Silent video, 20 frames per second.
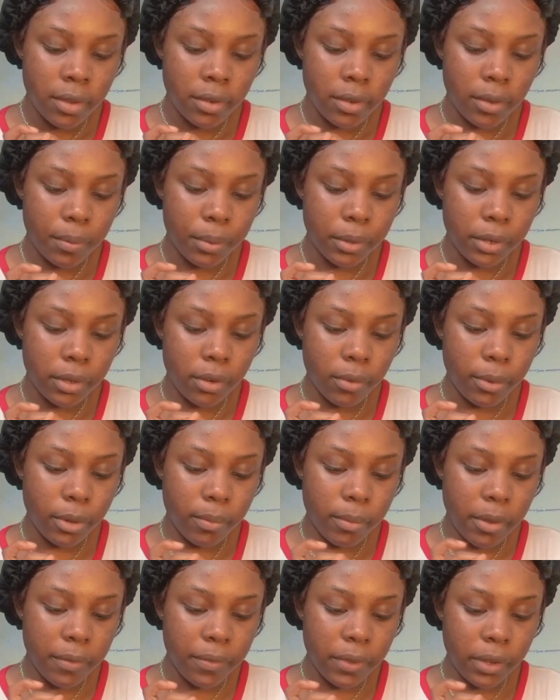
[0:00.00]
Dip a little bit
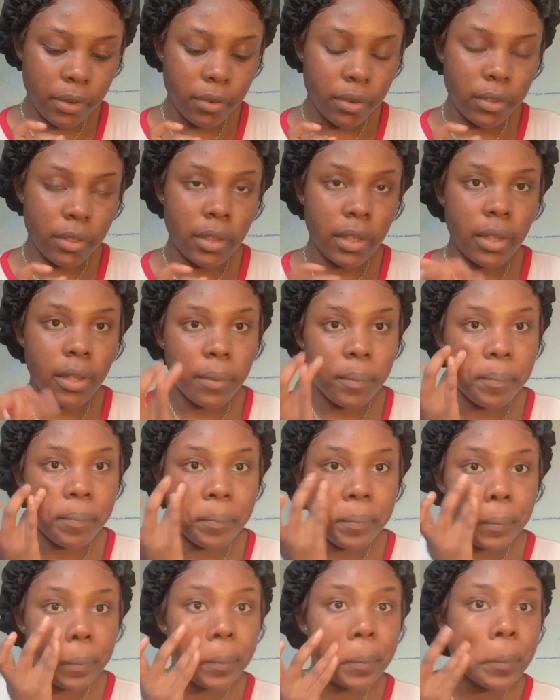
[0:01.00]
of my finger in there.
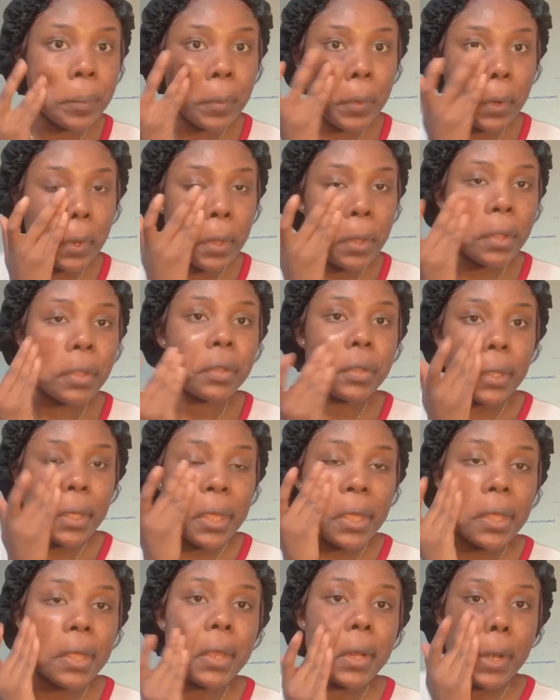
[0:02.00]

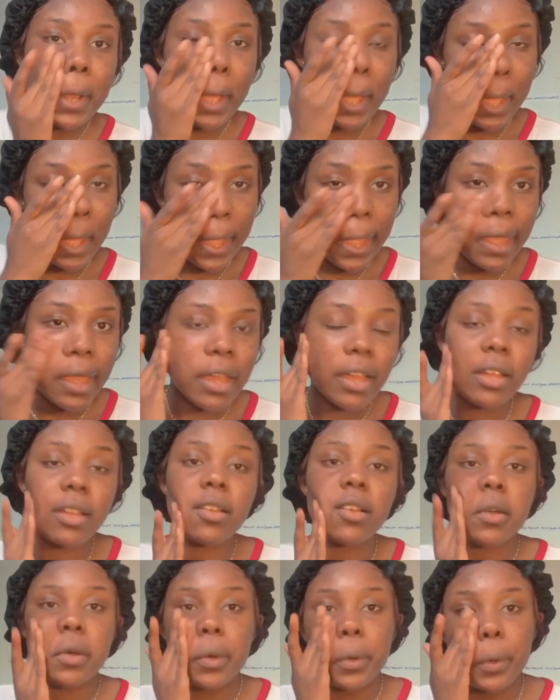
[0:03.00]
Then I
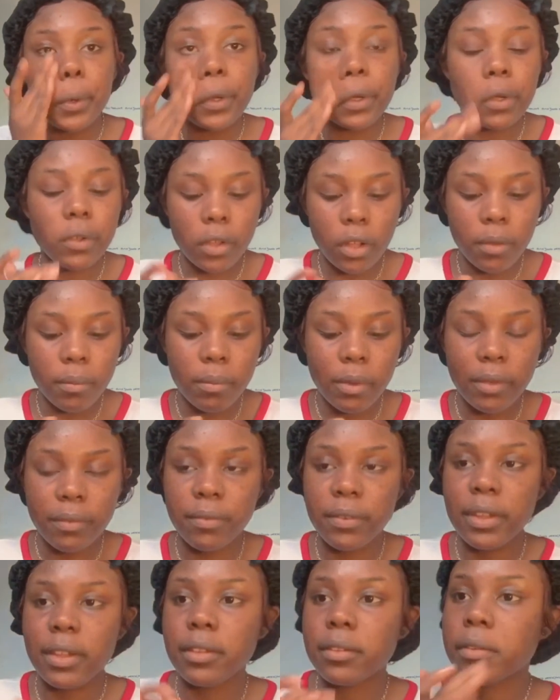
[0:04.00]
oil up my
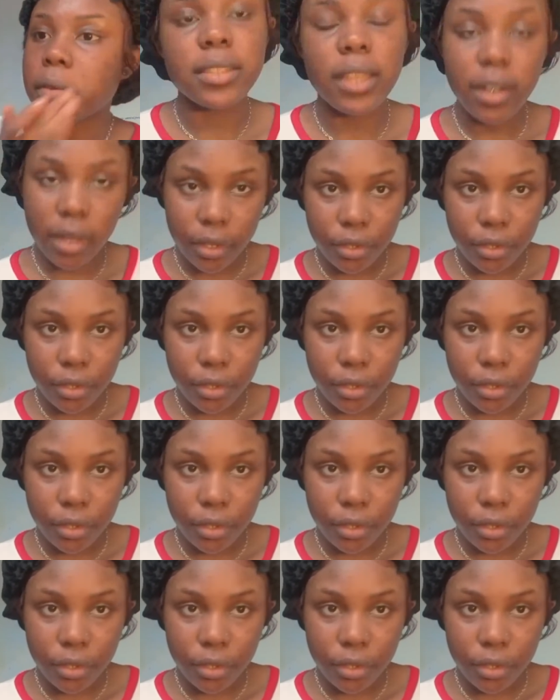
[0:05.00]
face.